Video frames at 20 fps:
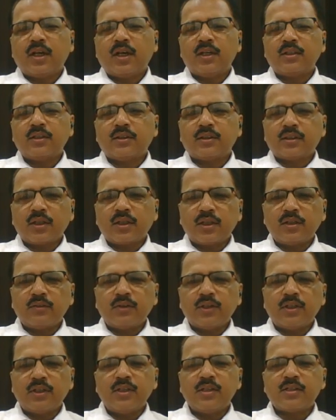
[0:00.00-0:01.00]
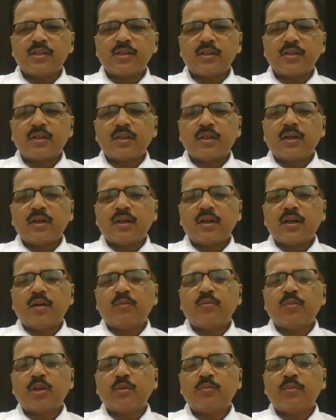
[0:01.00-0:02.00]
And third one is
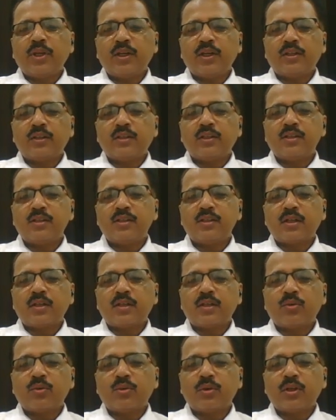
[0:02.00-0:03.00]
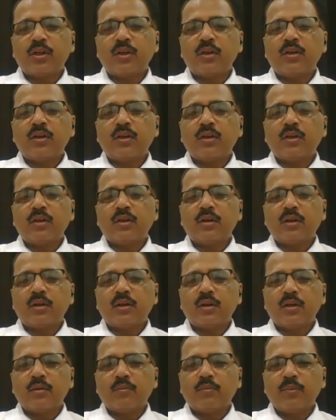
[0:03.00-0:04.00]
number of period. This is the total
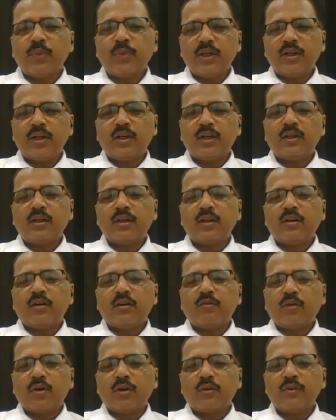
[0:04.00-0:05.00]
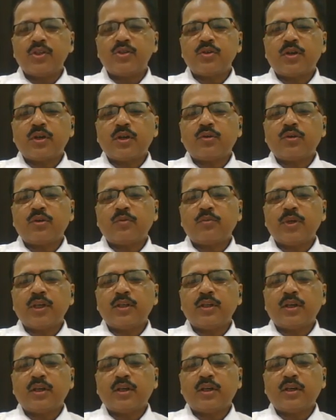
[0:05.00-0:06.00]
period for which you are going to
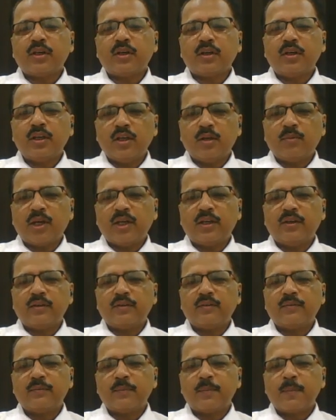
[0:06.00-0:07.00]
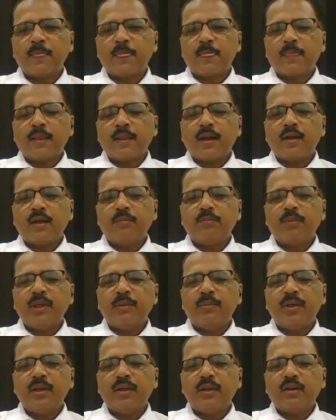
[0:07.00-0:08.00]
pay the EMI. And
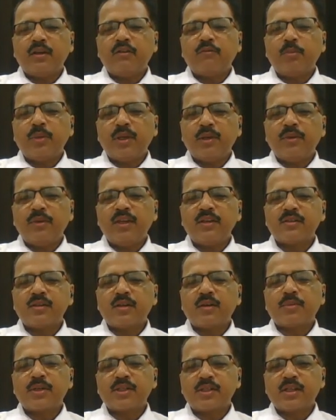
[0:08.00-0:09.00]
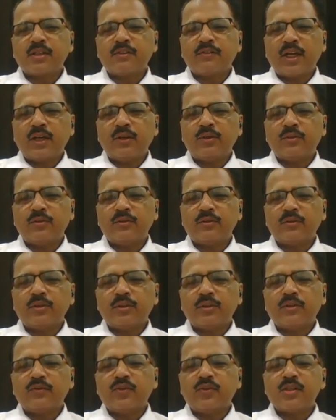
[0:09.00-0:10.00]
PB is the present value.
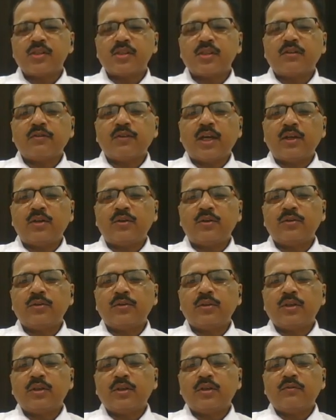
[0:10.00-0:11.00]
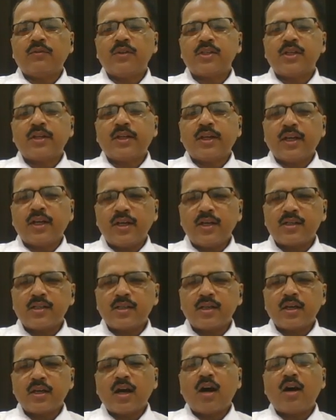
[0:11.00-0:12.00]
This is the value which
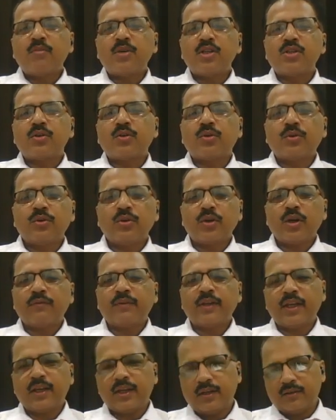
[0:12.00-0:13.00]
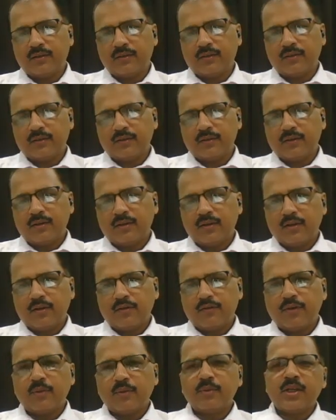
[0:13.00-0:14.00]
indicates how much loan you have taken
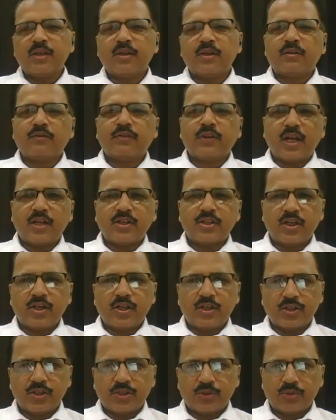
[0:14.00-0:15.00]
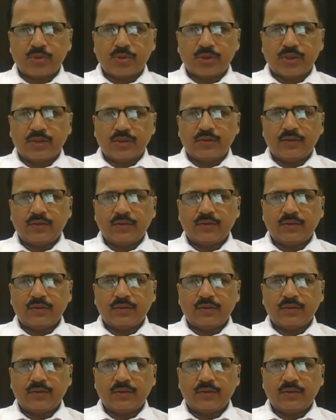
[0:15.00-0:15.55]
from the financial institution.